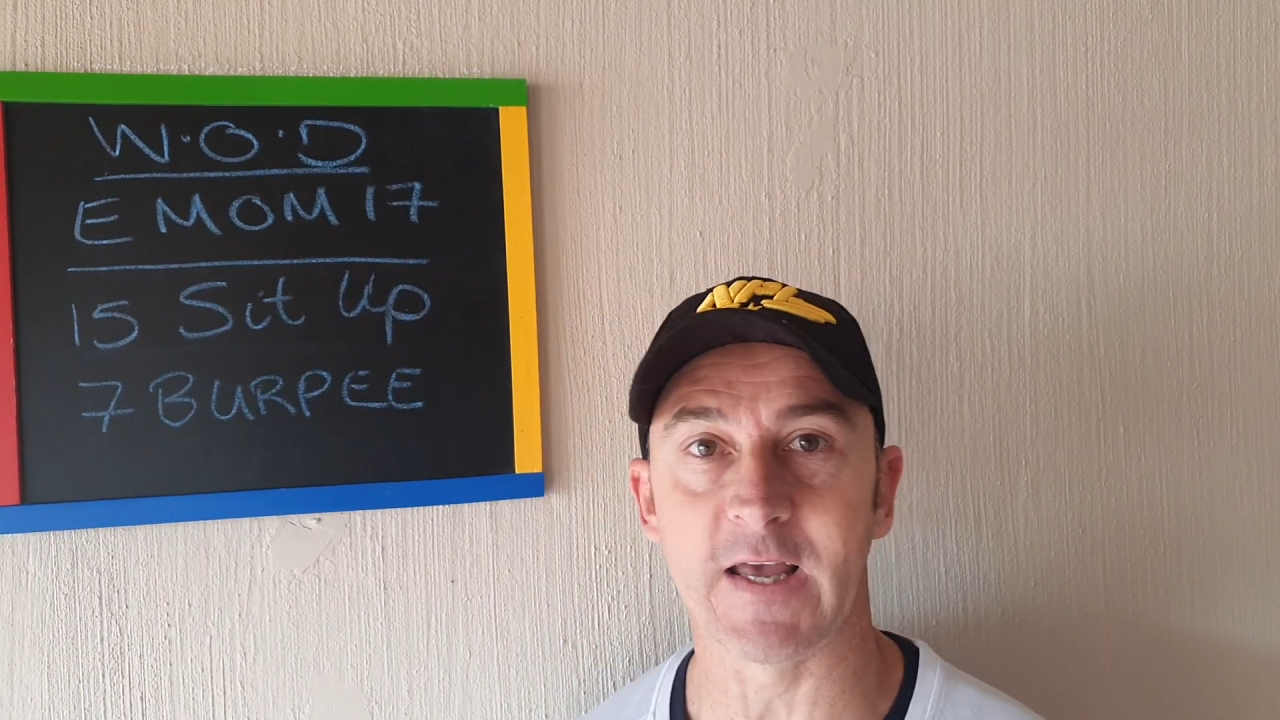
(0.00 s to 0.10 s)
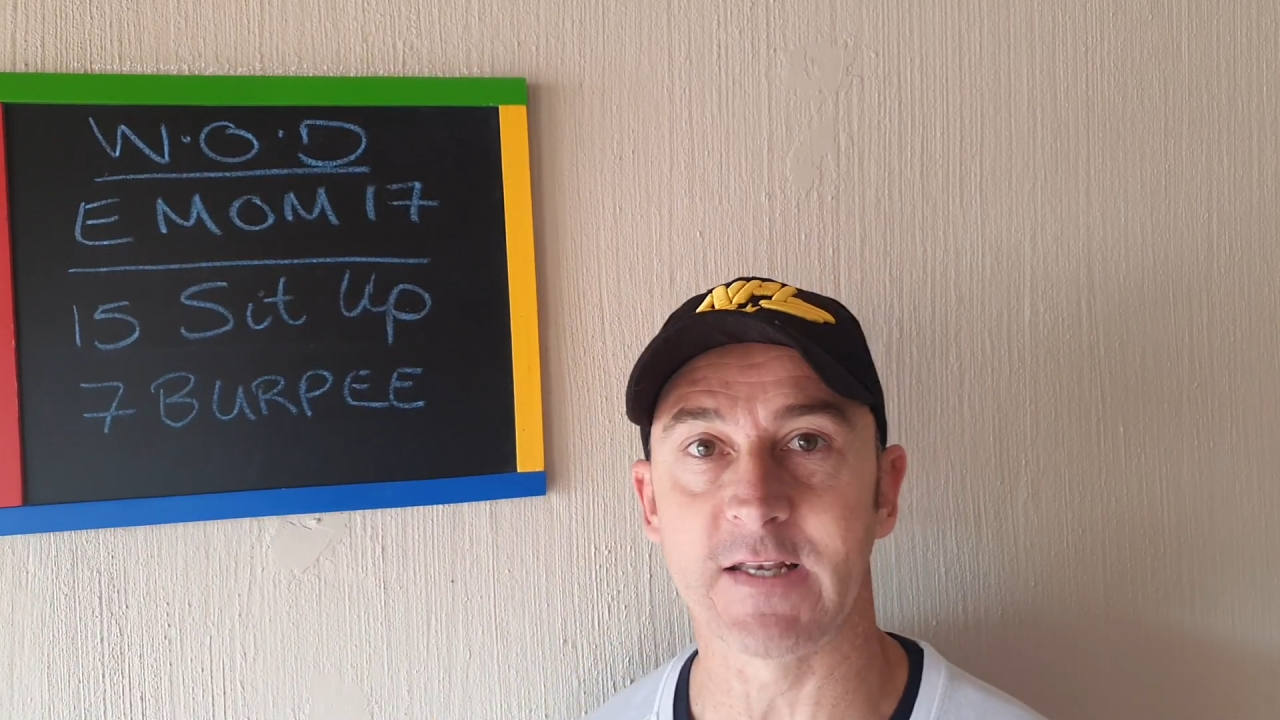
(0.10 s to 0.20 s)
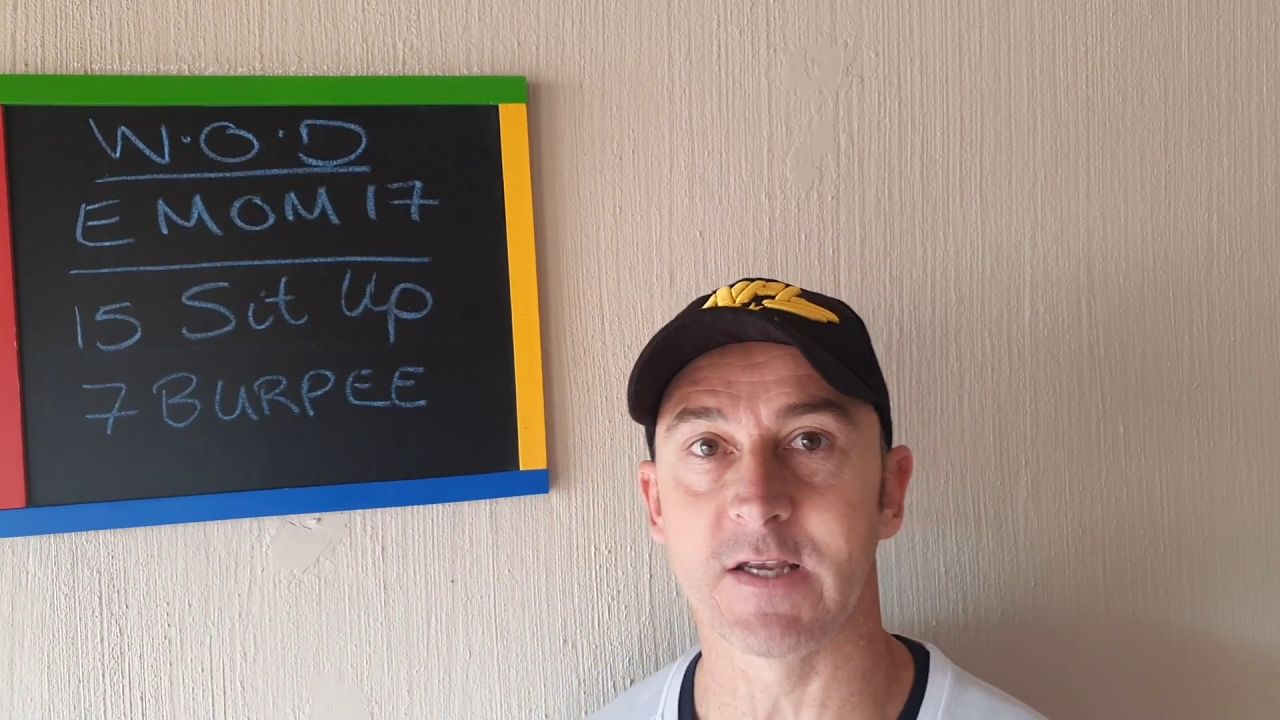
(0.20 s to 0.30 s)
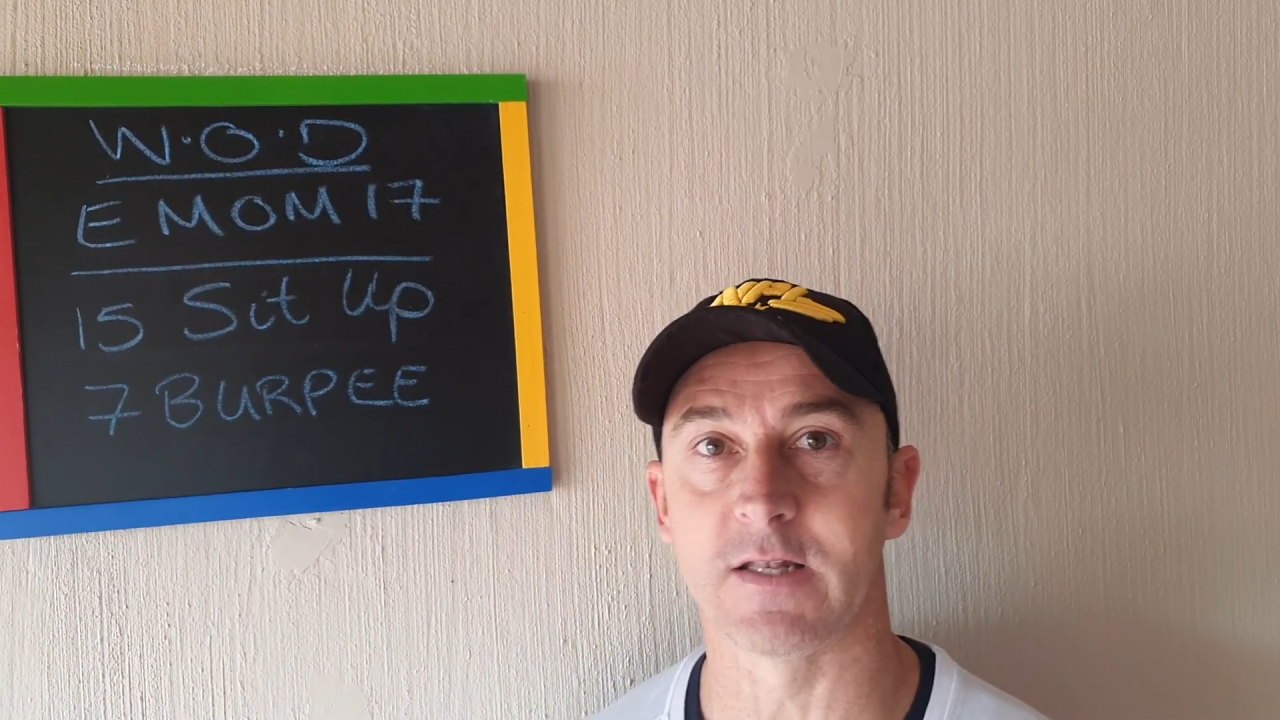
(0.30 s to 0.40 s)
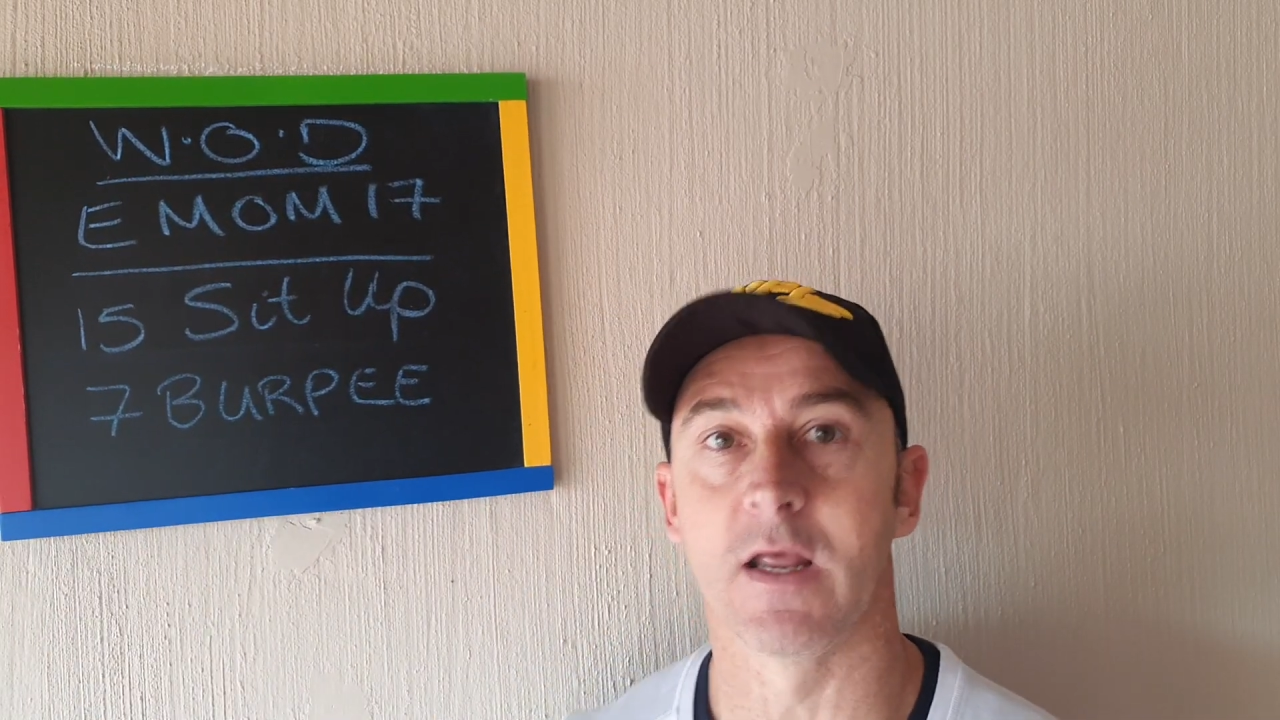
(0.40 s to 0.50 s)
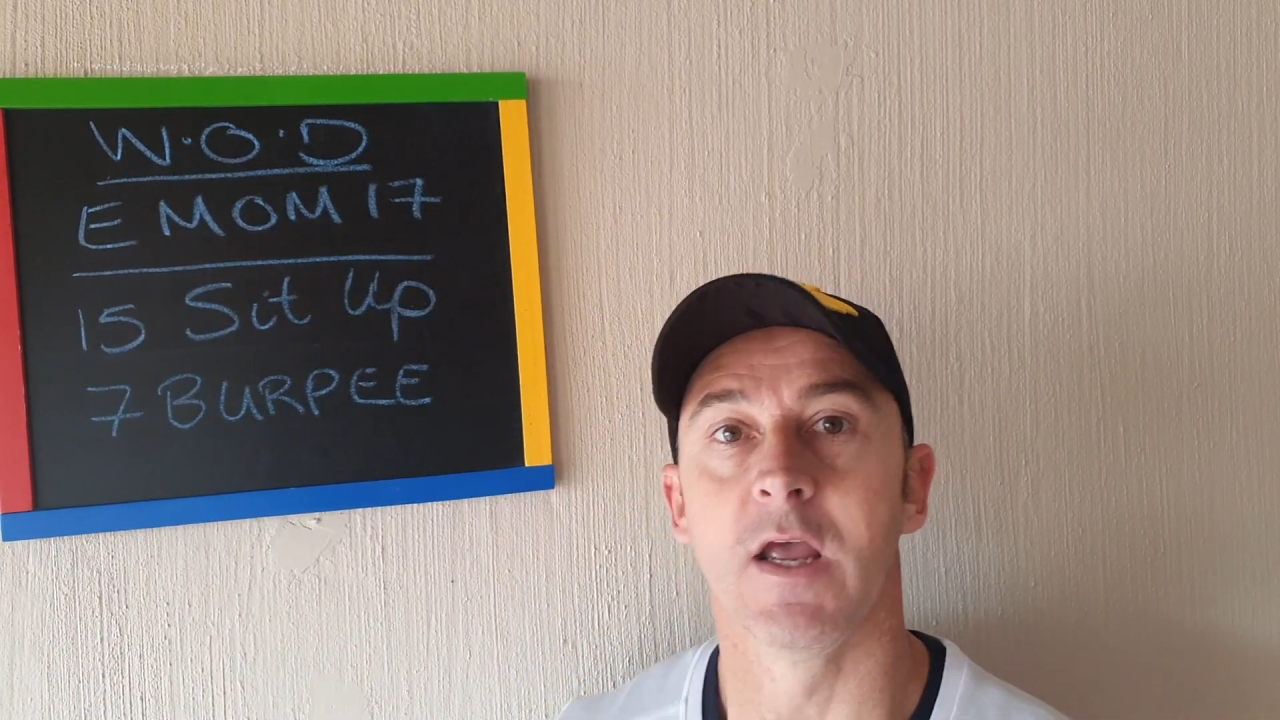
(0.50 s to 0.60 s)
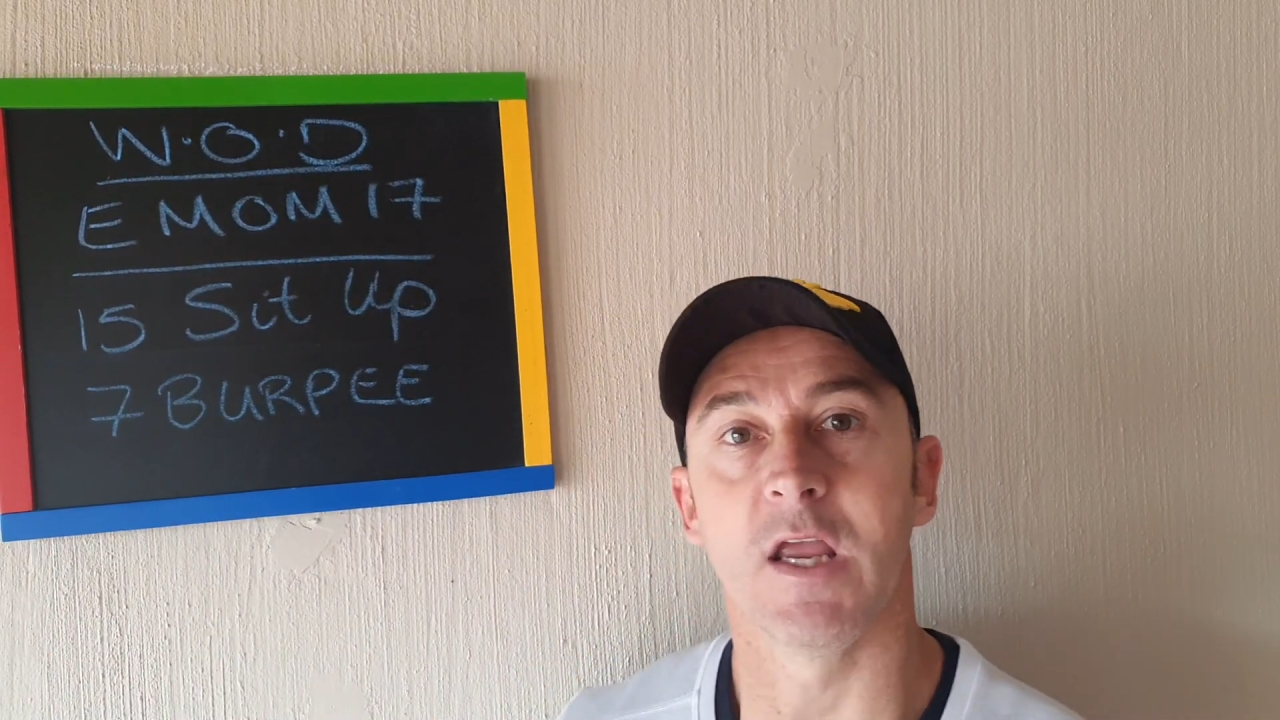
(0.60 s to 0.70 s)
That's it.